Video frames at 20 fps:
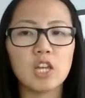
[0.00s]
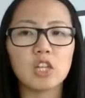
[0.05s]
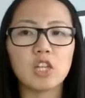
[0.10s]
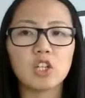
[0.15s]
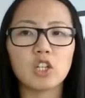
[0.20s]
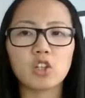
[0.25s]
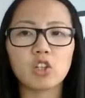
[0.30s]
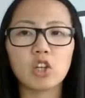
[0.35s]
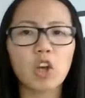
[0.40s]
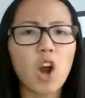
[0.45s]

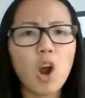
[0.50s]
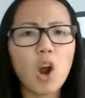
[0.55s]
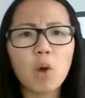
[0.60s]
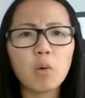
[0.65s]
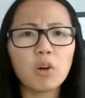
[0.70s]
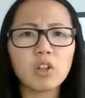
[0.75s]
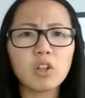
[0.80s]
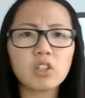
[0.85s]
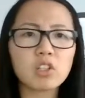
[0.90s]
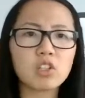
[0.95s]
Then you're like,
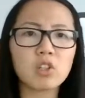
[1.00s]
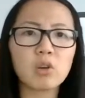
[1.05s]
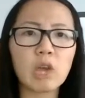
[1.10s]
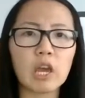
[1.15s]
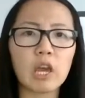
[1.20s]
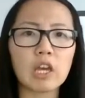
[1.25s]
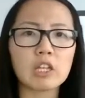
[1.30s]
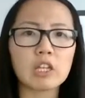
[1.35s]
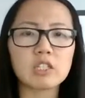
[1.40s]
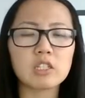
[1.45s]
oh, well, it's
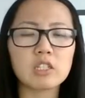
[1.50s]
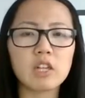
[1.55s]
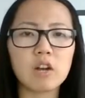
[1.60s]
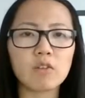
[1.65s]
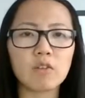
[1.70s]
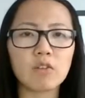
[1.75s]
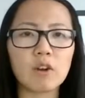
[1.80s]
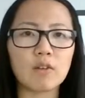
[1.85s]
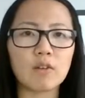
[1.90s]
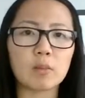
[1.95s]
okay. It's
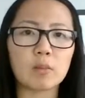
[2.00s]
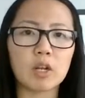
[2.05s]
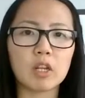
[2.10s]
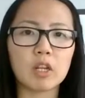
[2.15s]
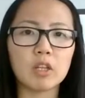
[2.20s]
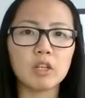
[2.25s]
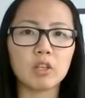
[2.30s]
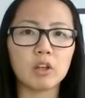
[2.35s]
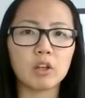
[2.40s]
not for everybody,